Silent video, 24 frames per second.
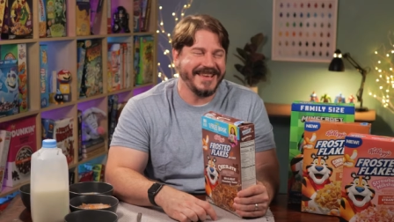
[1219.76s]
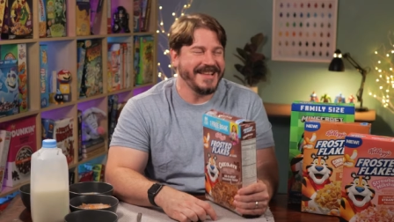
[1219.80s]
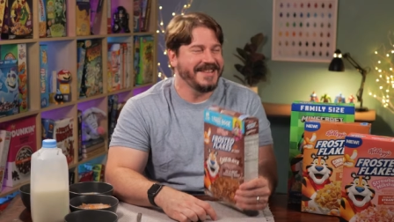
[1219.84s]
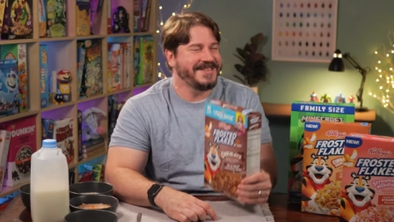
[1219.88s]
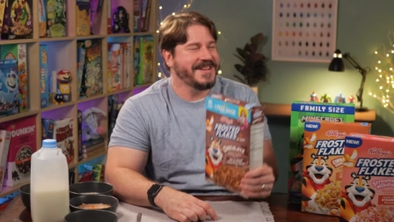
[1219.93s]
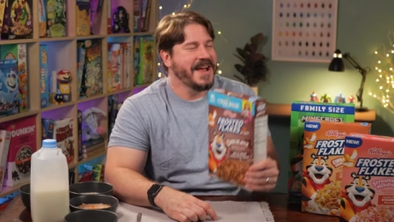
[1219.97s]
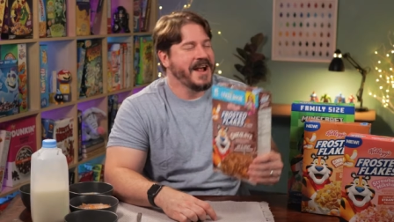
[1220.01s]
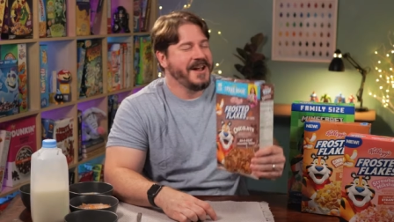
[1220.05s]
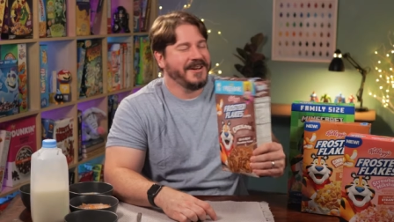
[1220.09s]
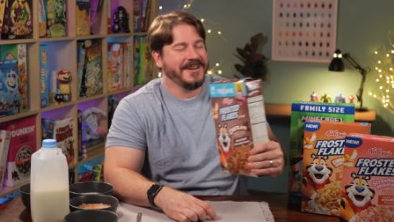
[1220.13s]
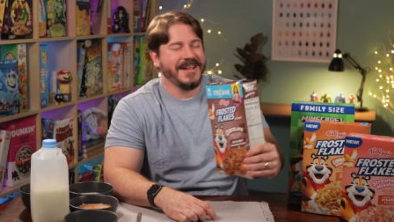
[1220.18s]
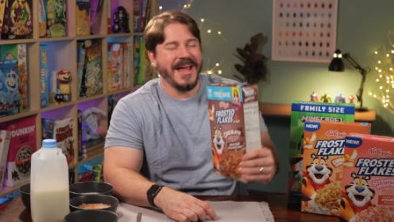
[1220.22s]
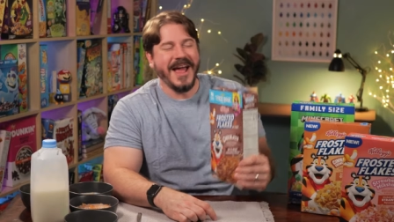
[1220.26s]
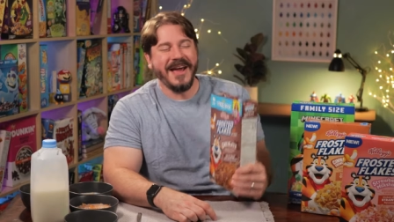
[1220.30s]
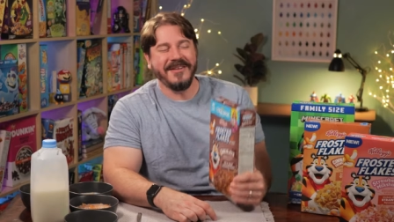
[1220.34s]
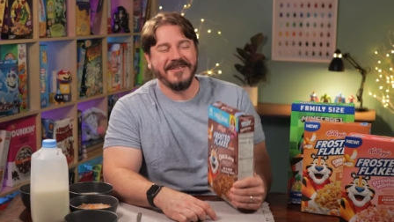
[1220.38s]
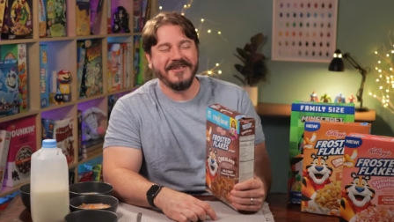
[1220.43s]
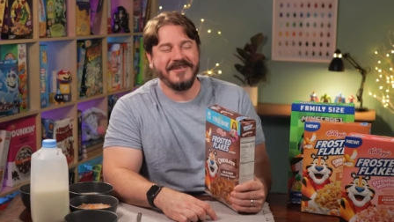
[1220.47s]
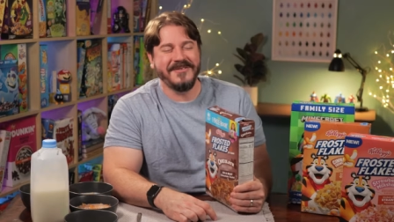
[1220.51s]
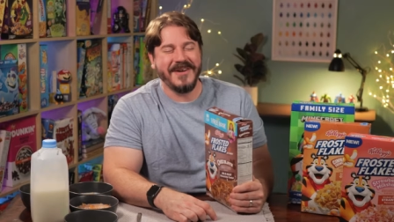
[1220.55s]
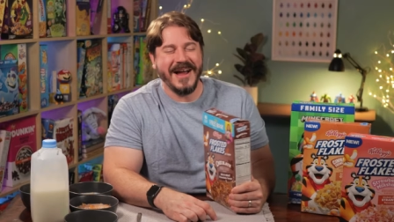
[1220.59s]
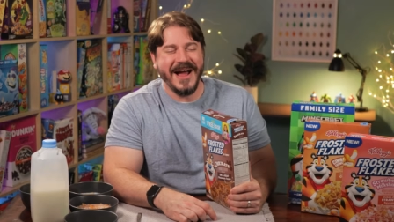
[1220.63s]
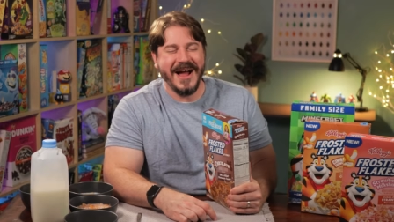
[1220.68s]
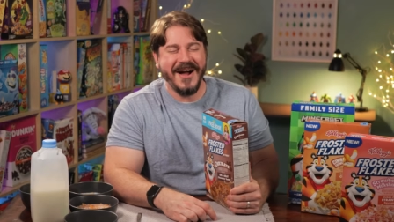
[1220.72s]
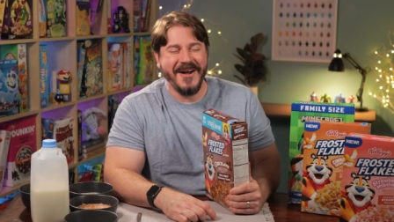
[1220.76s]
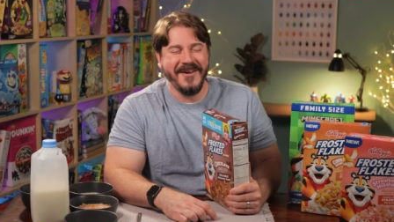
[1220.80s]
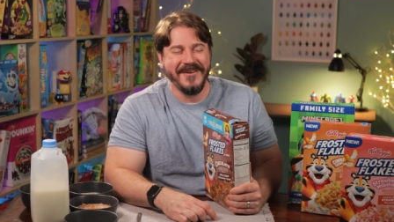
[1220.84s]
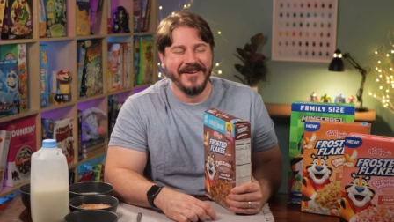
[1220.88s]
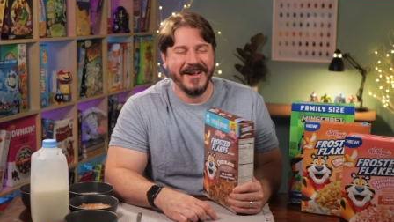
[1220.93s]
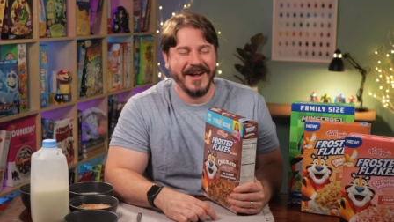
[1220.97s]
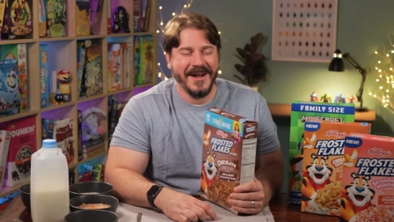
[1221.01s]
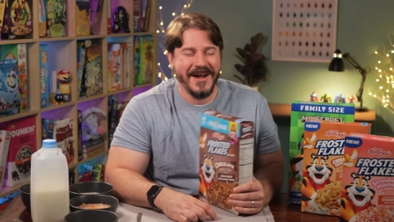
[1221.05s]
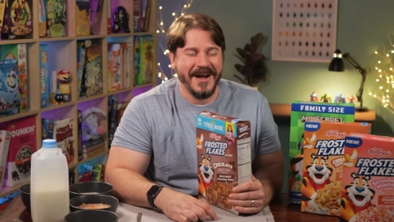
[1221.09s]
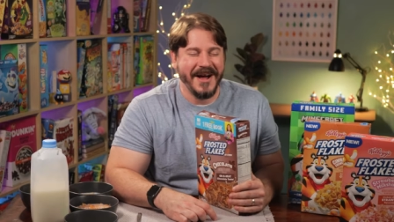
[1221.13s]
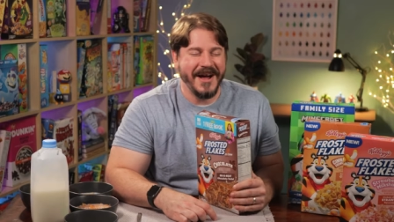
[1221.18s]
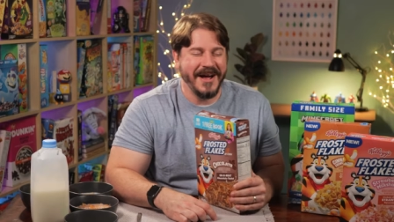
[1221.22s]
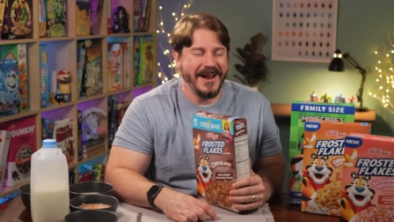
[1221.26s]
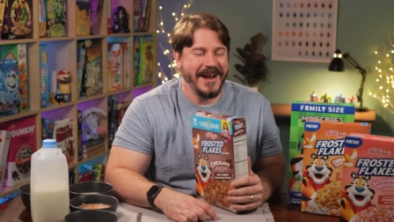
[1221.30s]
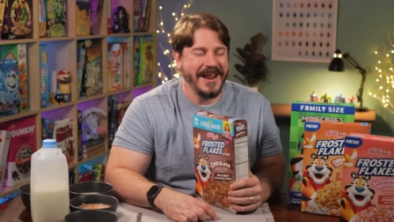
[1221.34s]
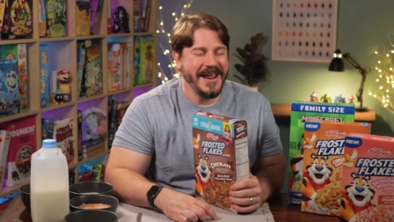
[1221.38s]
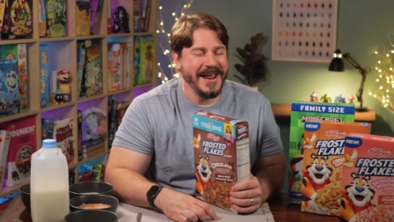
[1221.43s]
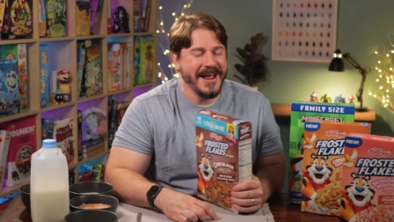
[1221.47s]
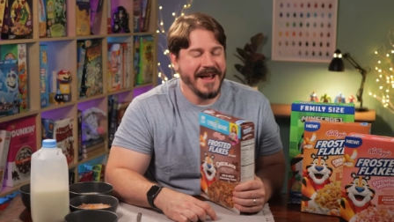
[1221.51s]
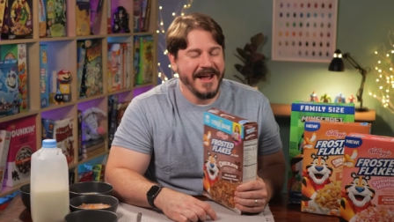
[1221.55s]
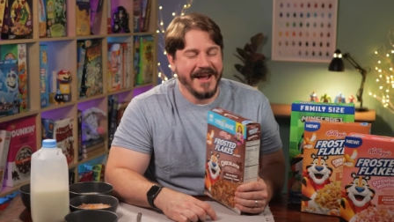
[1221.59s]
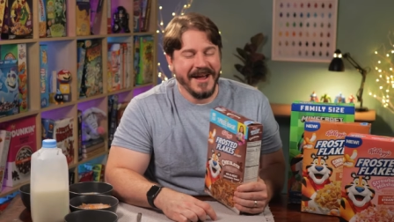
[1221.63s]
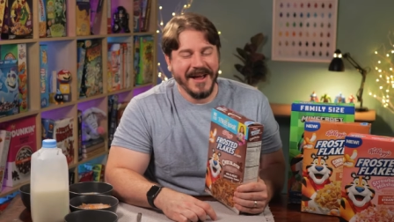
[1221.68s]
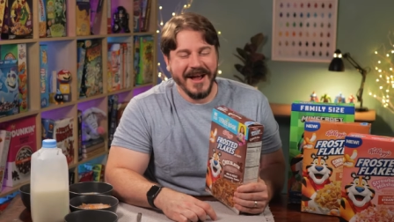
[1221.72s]
Kids, gather around,
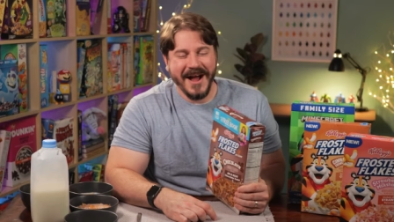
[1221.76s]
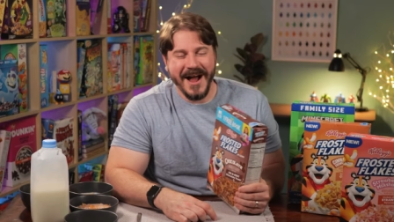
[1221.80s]
honey.